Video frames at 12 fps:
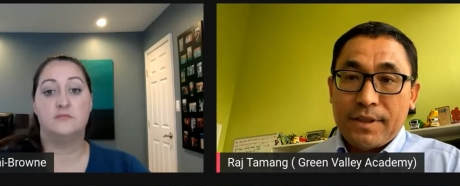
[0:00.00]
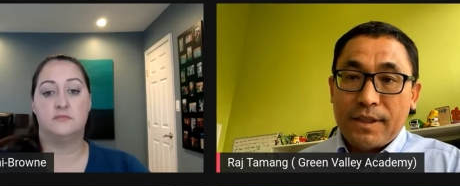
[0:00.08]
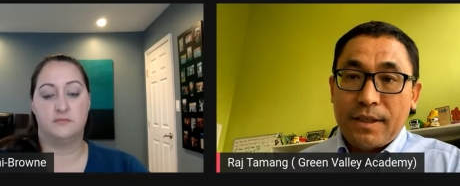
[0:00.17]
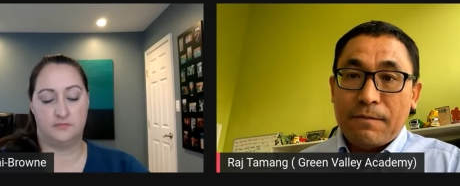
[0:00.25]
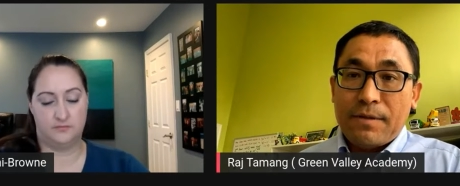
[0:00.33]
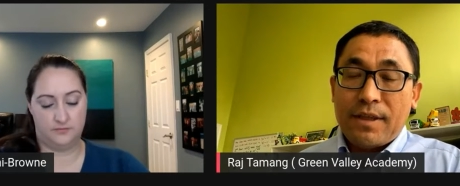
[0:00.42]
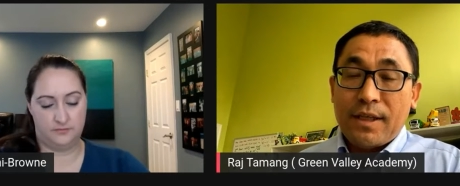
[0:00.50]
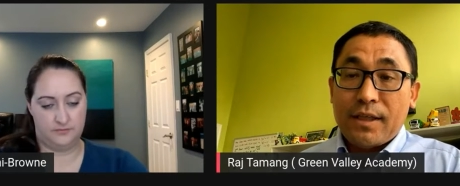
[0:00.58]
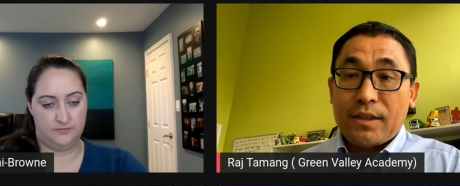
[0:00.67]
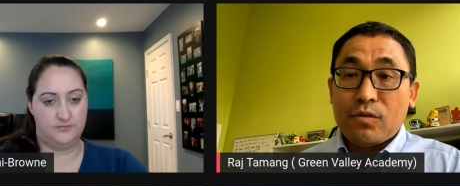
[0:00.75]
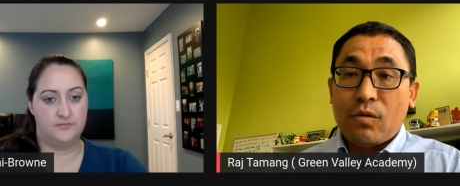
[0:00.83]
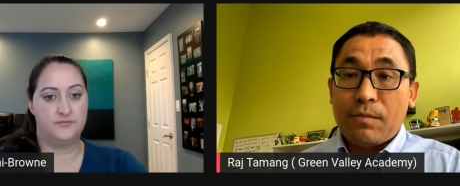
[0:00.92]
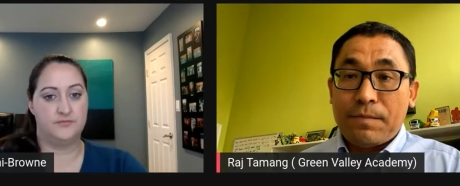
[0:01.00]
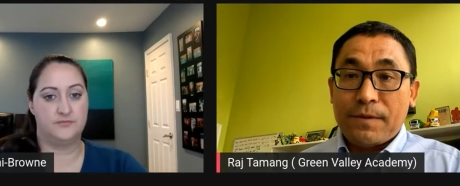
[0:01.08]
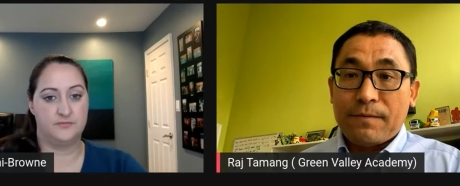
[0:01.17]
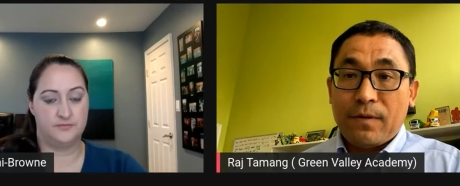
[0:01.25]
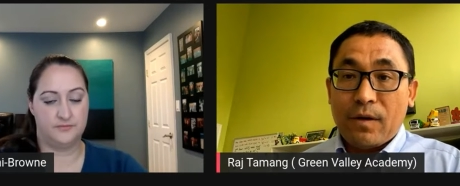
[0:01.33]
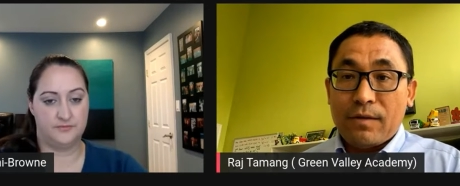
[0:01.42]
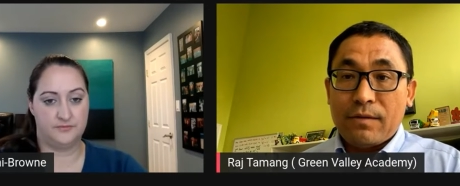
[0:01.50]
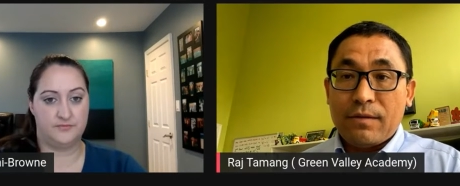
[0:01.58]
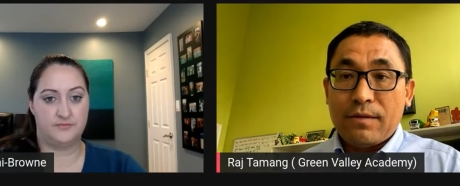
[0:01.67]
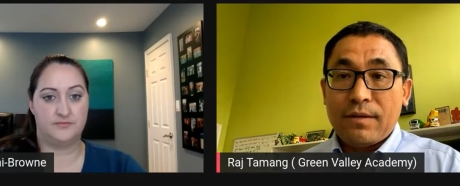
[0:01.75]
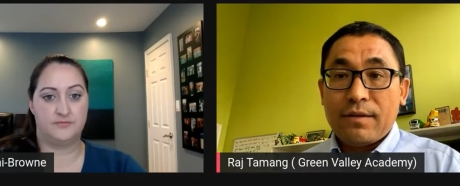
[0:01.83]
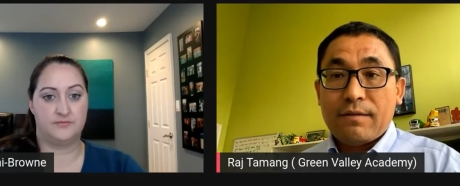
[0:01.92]
Speaker 1: Mm-hmm. Everything is open flow,
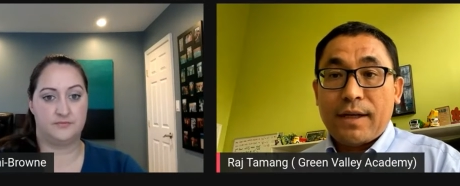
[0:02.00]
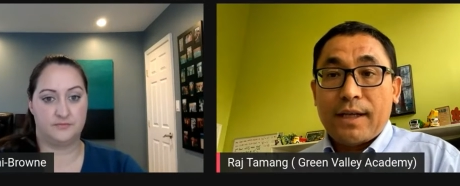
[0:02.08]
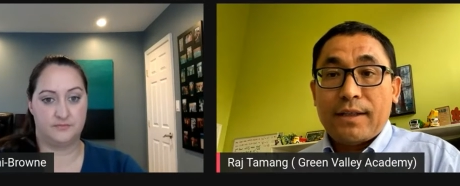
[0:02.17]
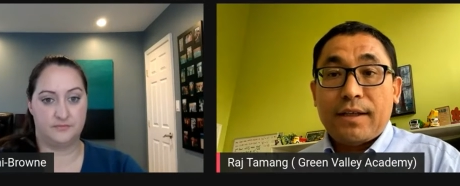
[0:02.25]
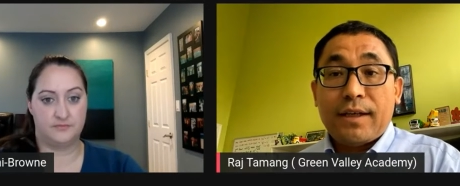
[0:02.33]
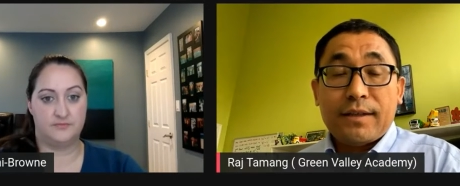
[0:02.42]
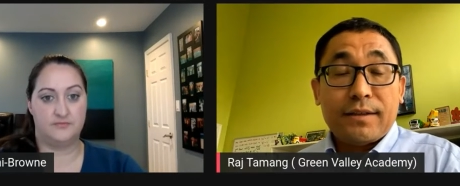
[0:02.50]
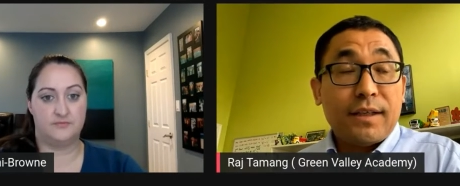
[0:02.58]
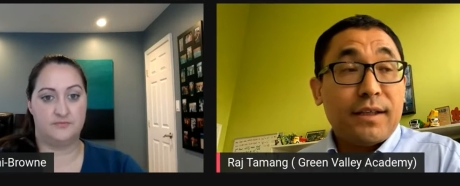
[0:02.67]
right? And